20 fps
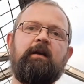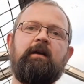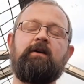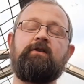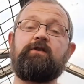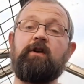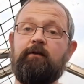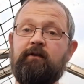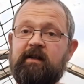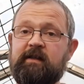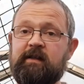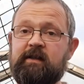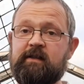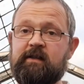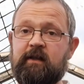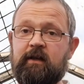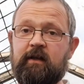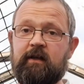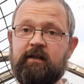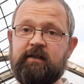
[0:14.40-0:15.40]
So this is
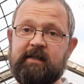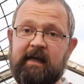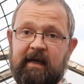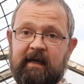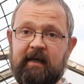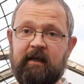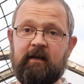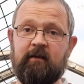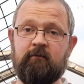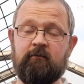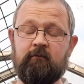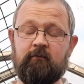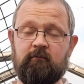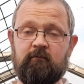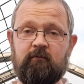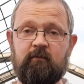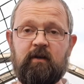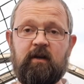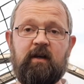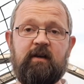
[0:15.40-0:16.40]
the decking
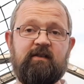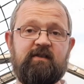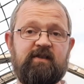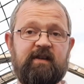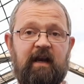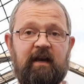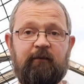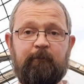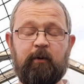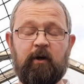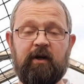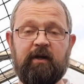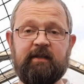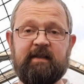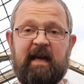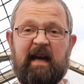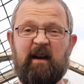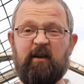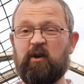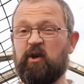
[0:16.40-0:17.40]
that instead of putting
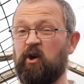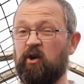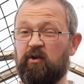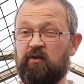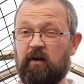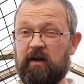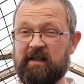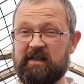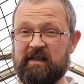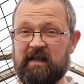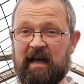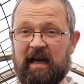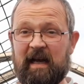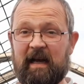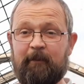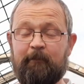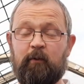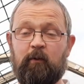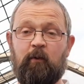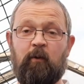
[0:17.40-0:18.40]
down a concrete
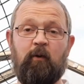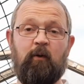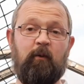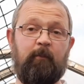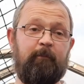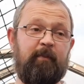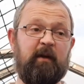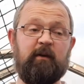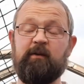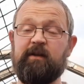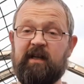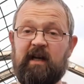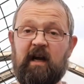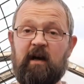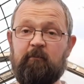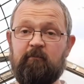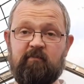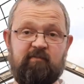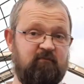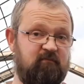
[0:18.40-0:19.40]
slab or building
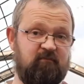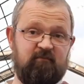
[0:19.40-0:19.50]
up